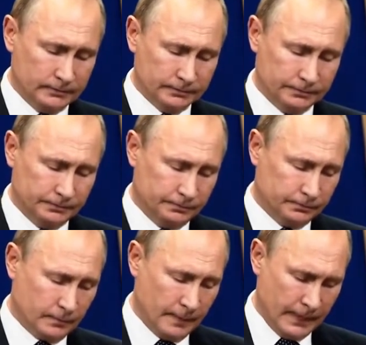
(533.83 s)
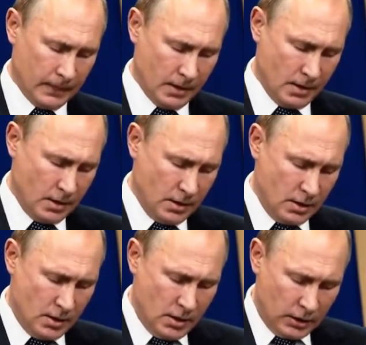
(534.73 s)
discussed
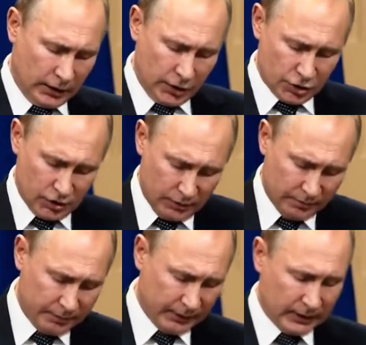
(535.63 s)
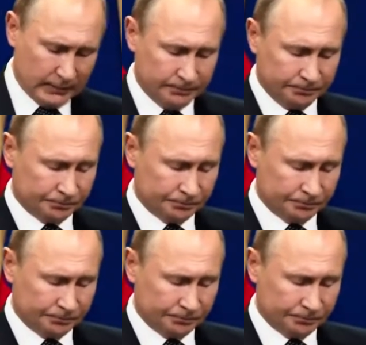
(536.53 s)
during our previous contacts.